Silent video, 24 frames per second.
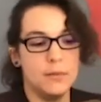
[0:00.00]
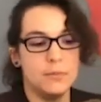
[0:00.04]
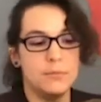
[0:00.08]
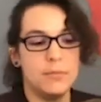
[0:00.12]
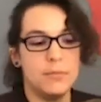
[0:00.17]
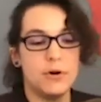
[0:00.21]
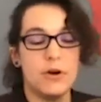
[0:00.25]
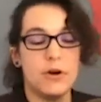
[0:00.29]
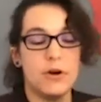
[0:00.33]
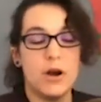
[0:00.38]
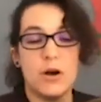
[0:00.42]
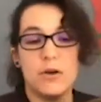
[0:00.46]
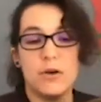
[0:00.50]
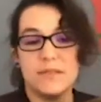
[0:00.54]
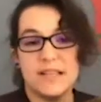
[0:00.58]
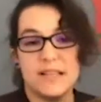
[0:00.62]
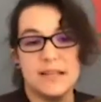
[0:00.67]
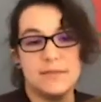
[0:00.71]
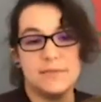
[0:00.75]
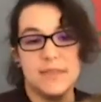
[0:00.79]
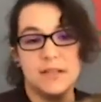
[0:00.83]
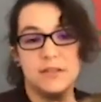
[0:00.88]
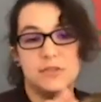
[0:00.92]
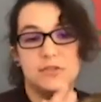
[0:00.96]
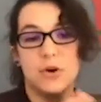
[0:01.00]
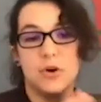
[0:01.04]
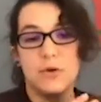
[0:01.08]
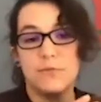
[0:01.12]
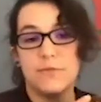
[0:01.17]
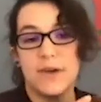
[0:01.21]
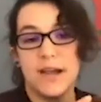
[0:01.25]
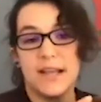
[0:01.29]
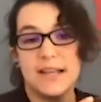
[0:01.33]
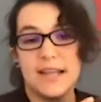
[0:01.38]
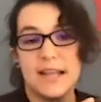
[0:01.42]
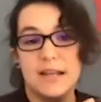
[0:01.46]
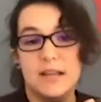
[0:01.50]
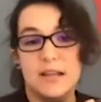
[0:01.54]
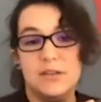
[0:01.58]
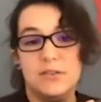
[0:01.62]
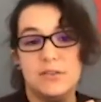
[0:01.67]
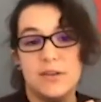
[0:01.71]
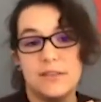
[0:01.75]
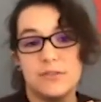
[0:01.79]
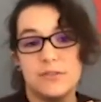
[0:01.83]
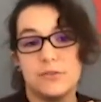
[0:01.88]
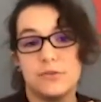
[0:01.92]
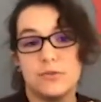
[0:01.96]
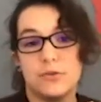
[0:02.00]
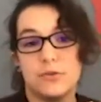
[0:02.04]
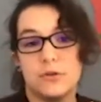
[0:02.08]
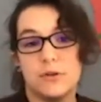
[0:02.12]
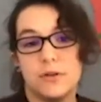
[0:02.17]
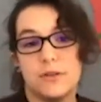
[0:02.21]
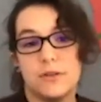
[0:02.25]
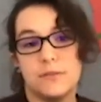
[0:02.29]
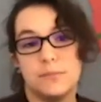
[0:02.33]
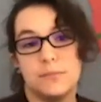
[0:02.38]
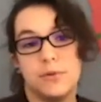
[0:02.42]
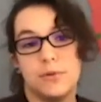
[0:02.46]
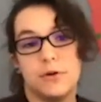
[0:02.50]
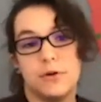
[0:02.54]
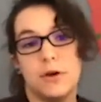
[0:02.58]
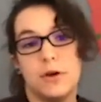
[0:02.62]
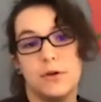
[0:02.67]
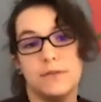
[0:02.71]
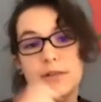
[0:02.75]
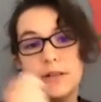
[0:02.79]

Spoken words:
burrows, and if they don't find any desert tortoise burrows,